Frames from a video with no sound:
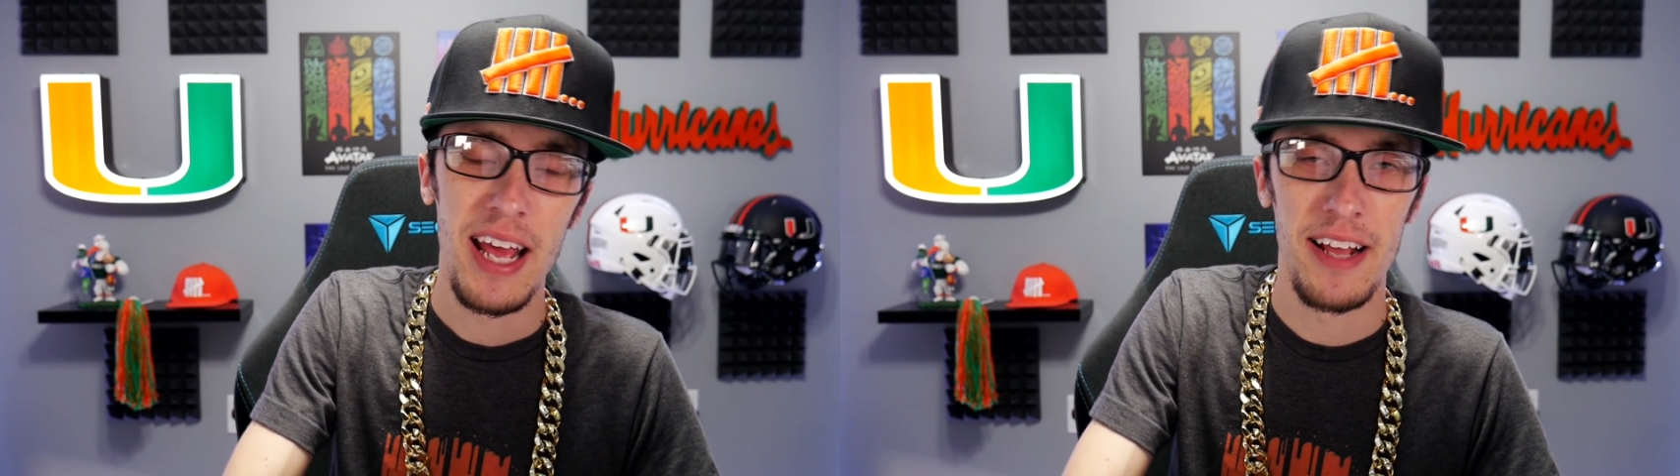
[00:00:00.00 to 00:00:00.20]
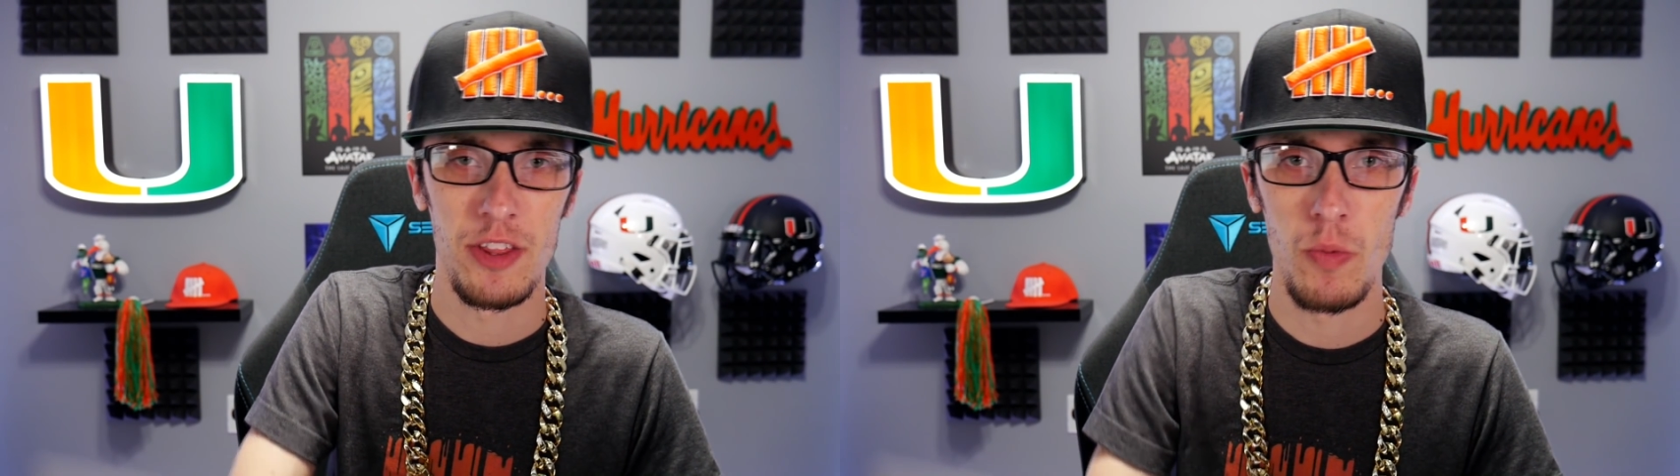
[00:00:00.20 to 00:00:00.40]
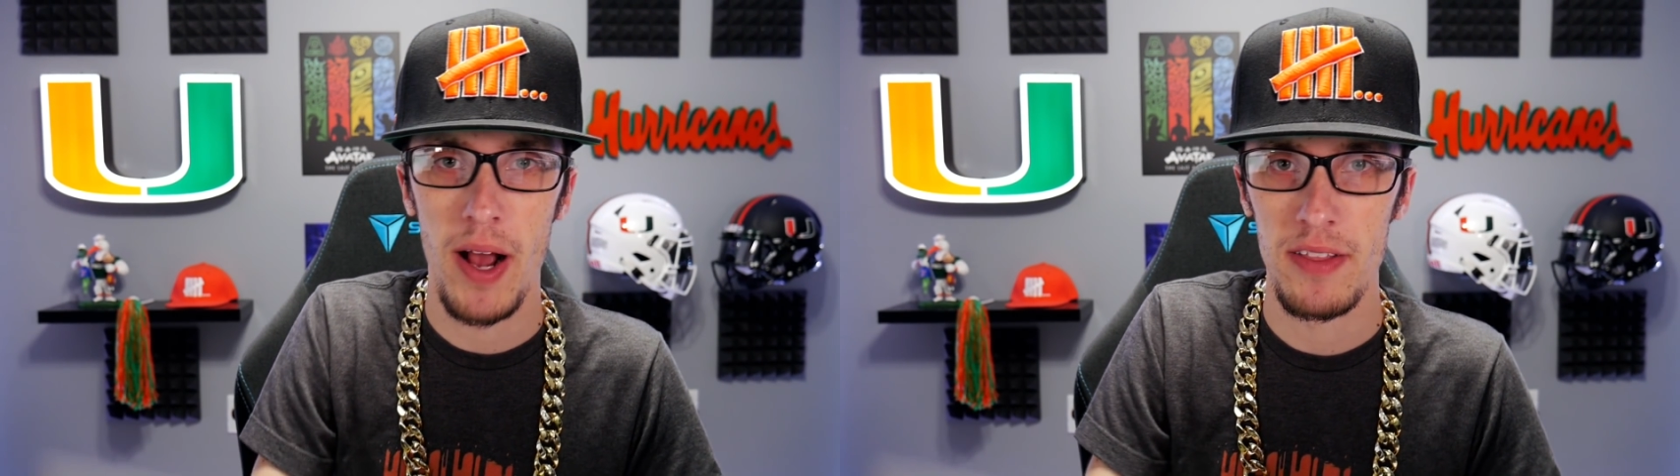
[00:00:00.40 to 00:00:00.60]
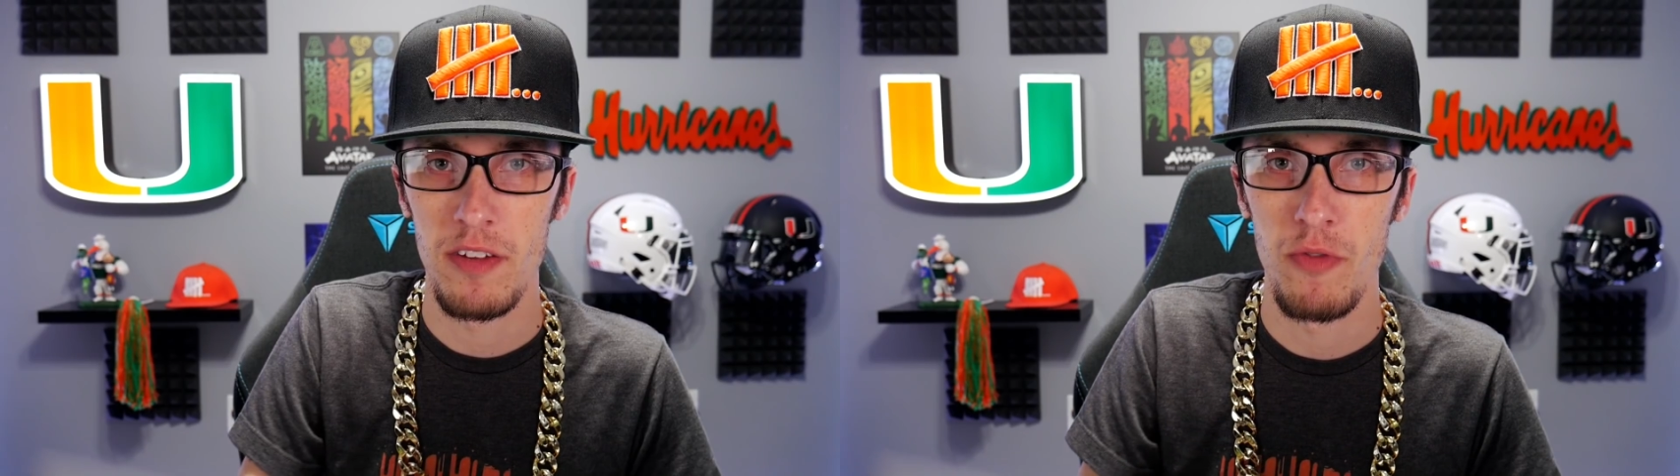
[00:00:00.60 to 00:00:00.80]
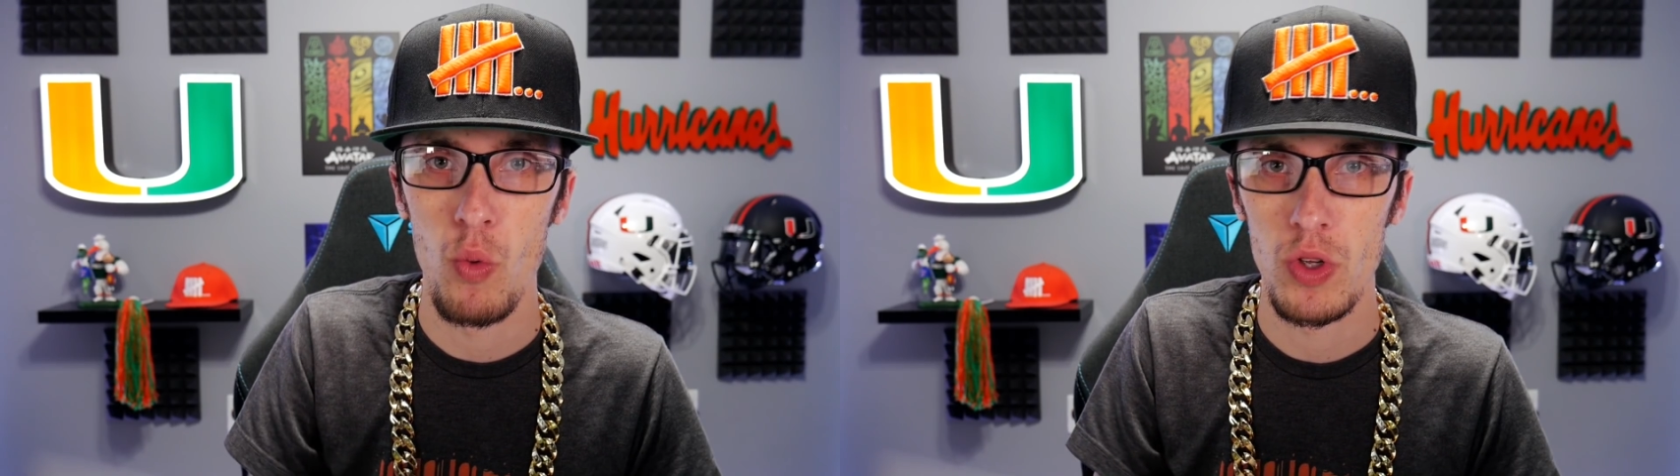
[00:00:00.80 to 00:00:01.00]
and throughout the
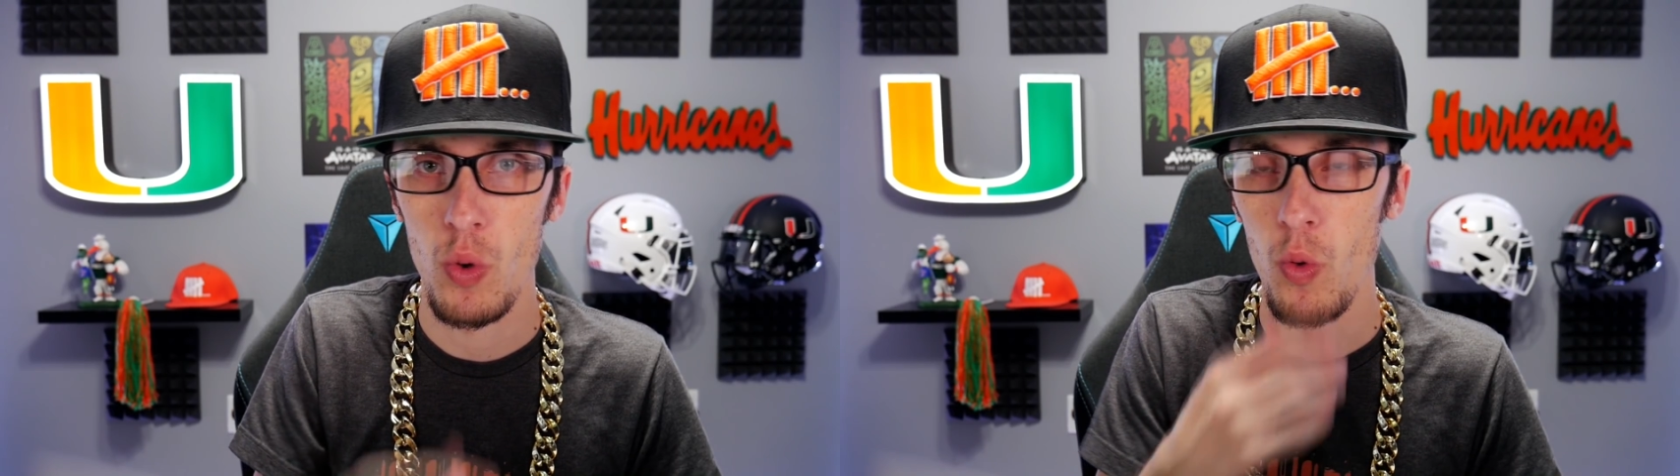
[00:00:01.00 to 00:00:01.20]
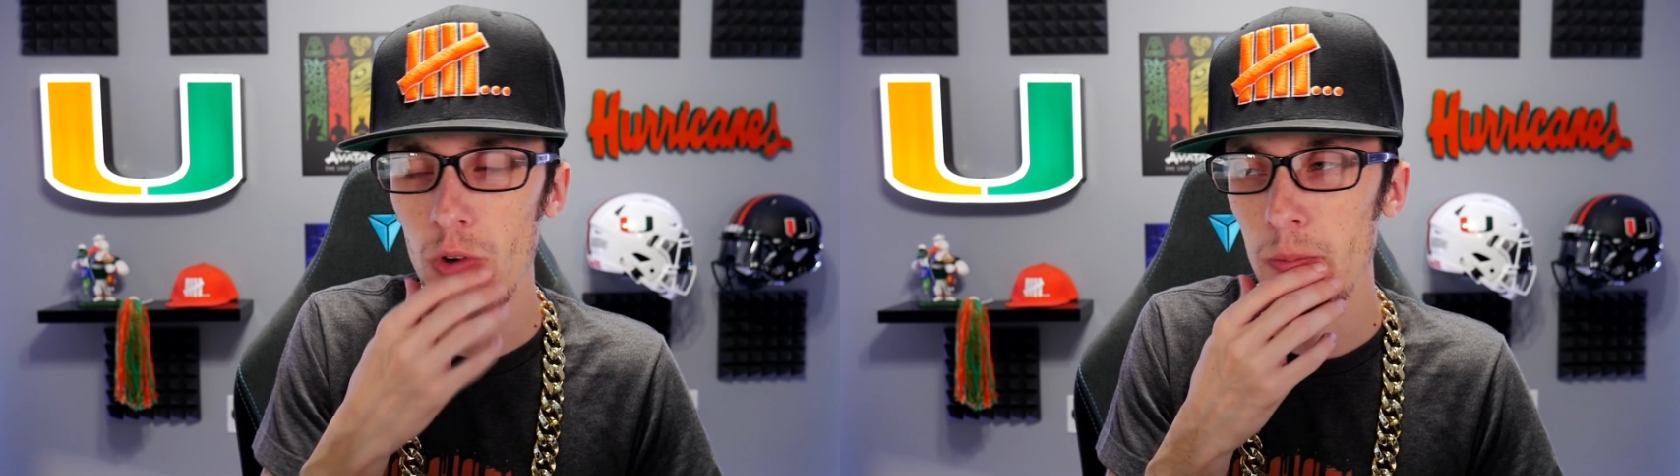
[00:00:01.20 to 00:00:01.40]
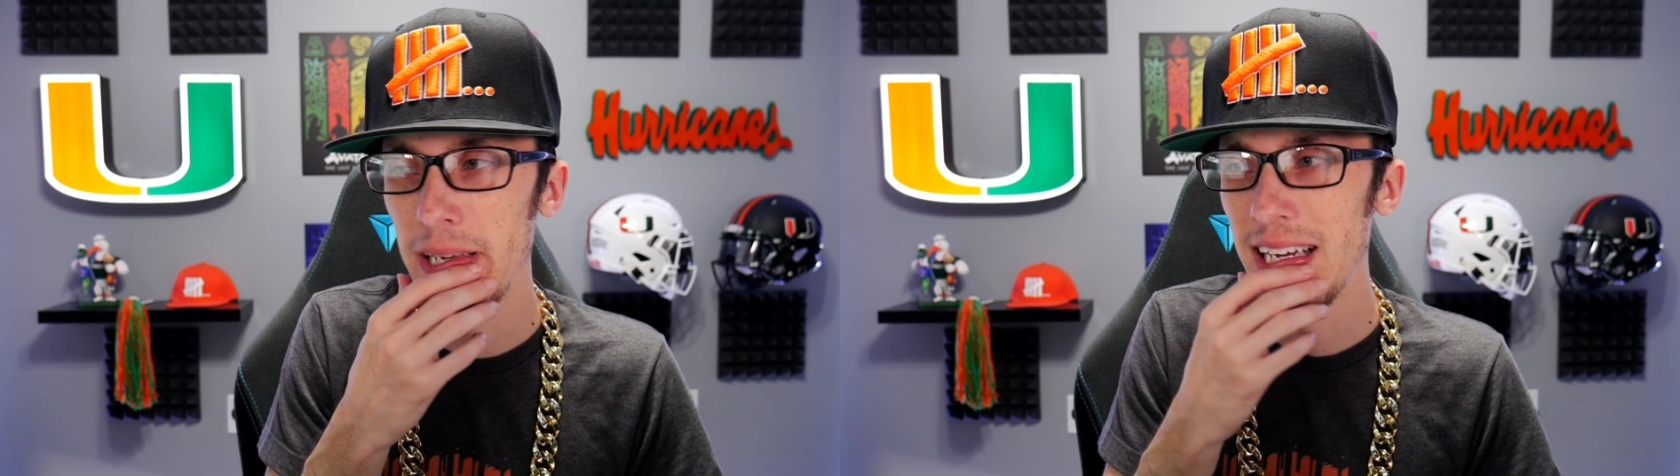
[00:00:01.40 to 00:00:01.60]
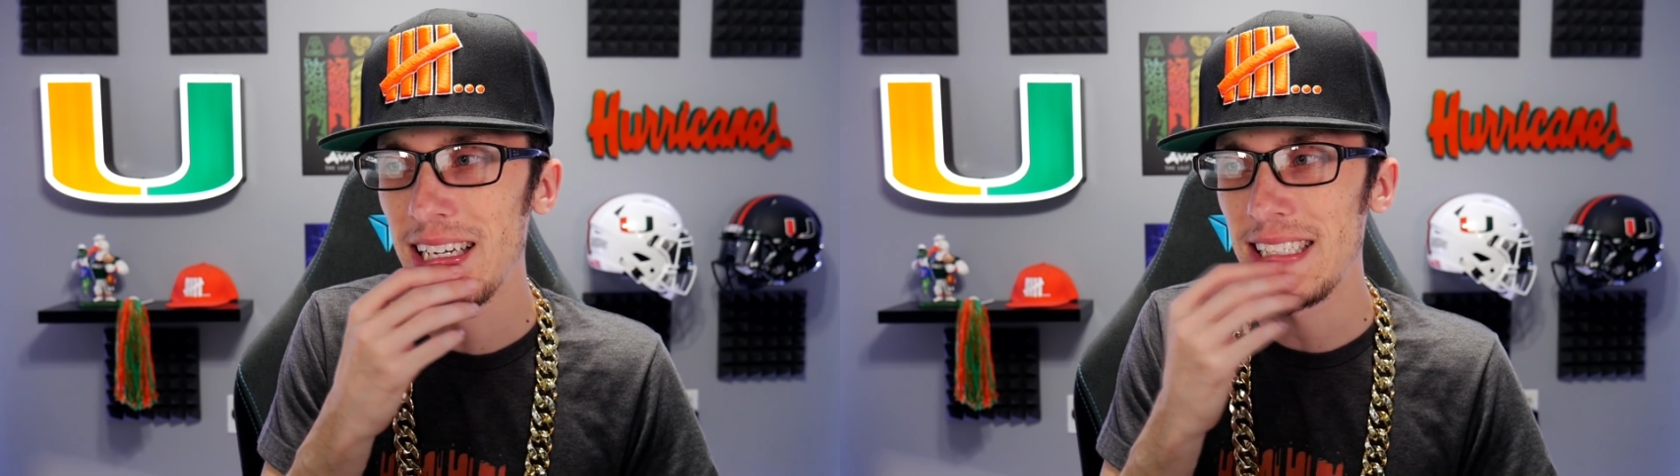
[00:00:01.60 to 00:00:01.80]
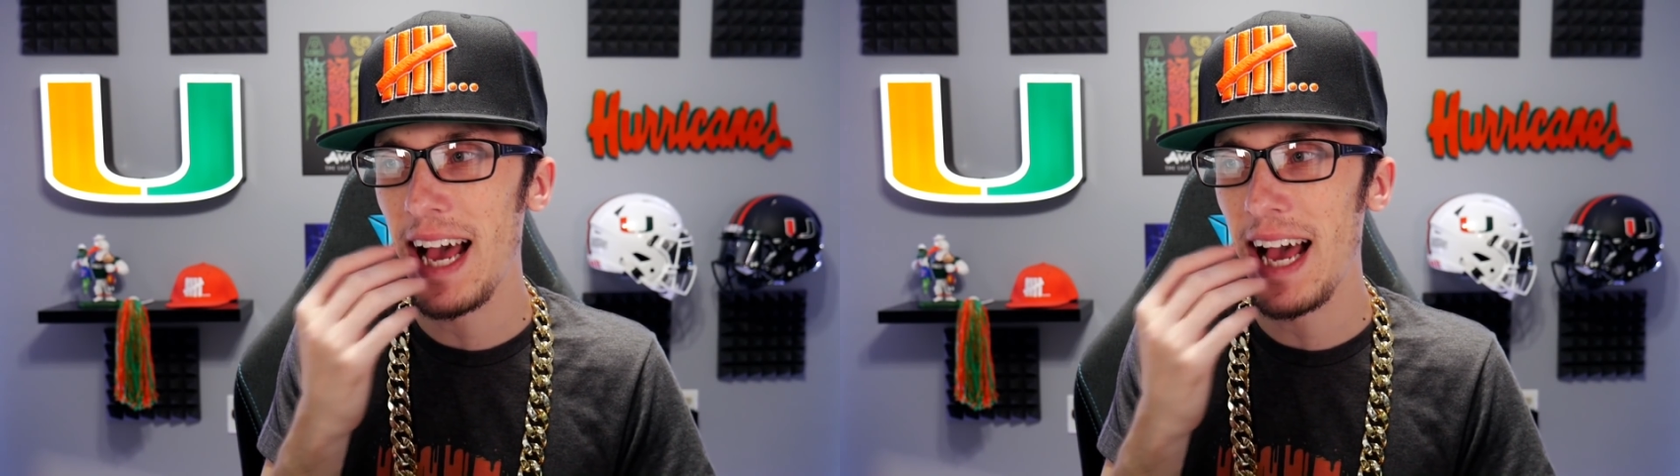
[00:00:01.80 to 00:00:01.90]
fourth quarter because